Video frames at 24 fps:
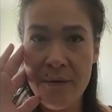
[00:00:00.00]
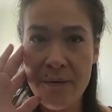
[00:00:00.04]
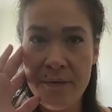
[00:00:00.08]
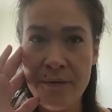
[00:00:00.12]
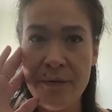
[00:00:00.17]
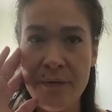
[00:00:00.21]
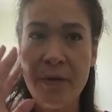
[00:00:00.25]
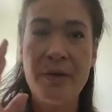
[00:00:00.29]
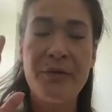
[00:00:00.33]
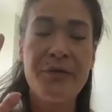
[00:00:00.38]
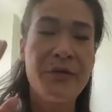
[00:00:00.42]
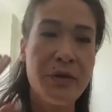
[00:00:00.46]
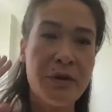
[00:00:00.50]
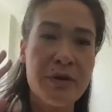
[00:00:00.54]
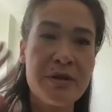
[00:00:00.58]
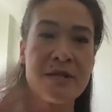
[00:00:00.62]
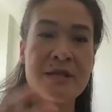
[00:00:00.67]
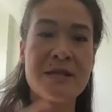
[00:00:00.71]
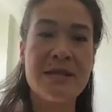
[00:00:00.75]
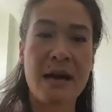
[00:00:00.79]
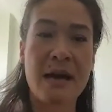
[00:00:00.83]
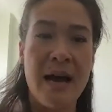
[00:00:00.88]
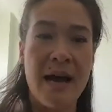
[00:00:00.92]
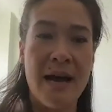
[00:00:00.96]
for the
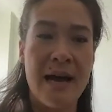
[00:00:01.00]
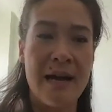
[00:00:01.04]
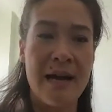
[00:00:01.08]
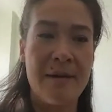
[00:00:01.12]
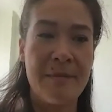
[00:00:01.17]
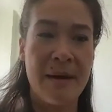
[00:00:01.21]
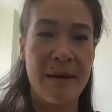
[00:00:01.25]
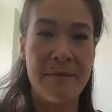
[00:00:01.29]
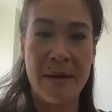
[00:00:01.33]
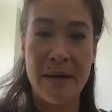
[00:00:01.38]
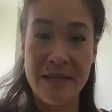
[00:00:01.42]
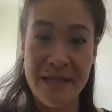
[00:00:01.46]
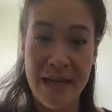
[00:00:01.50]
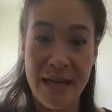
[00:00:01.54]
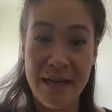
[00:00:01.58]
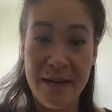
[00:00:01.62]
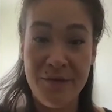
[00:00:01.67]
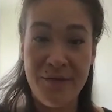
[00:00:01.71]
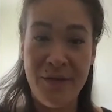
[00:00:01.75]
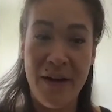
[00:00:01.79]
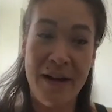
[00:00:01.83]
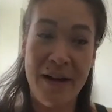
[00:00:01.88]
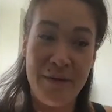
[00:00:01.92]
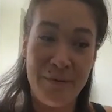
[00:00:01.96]
first time, I'm
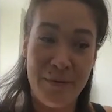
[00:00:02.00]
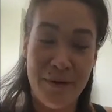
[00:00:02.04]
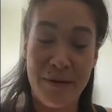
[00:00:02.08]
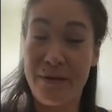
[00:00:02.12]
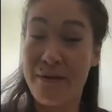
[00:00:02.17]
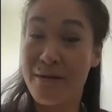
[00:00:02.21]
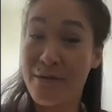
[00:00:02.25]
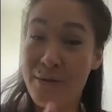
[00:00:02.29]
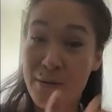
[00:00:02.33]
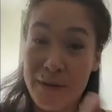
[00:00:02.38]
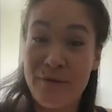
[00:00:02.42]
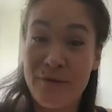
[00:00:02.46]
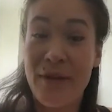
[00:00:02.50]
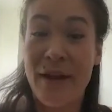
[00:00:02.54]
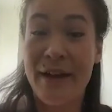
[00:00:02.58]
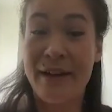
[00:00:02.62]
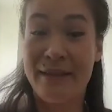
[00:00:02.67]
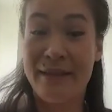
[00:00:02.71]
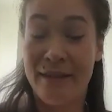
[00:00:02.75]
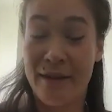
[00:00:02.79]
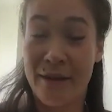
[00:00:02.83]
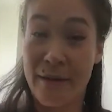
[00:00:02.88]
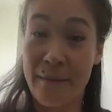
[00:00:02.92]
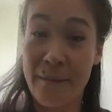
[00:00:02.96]
identifying with sort of
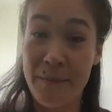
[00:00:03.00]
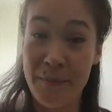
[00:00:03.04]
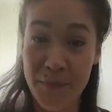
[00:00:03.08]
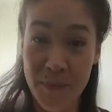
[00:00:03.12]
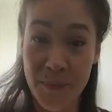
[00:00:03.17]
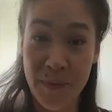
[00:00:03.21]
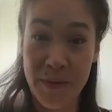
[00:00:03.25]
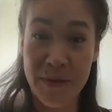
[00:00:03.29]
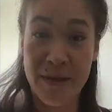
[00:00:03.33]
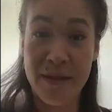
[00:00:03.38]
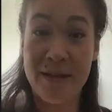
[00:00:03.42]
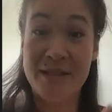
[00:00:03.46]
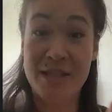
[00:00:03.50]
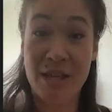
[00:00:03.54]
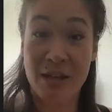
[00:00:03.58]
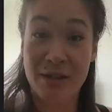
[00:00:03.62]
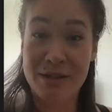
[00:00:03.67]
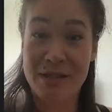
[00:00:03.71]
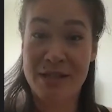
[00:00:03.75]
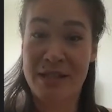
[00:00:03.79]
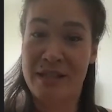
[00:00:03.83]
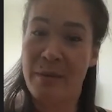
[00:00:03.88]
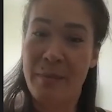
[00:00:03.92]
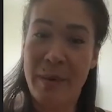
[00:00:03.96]
like with the
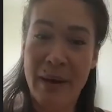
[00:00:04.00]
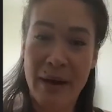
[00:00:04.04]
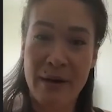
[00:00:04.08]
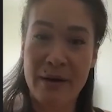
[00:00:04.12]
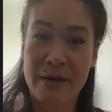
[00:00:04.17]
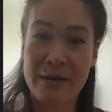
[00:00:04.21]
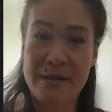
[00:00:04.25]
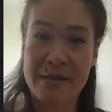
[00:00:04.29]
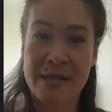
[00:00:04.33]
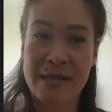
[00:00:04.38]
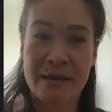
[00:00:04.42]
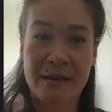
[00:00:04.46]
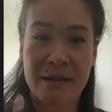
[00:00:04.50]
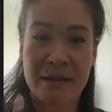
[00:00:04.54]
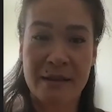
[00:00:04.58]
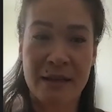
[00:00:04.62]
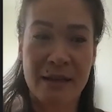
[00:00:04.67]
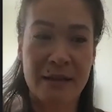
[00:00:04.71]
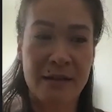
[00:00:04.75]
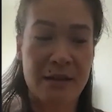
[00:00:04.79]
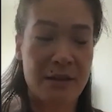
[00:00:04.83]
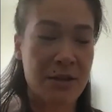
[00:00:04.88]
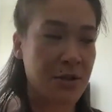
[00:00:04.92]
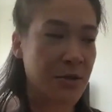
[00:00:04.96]
adults and the parents
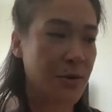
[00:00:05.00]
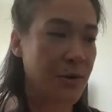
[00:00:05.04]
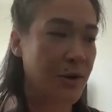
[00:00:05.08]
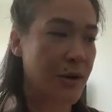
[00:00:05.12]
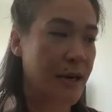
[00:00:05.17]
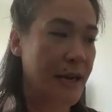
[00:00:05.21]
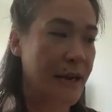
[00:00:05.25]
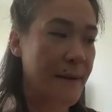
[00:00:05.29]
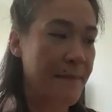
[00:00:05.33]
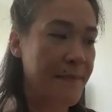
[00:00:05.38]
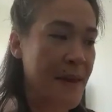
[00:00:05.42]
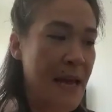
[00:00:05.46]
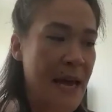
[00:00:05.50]
in the story.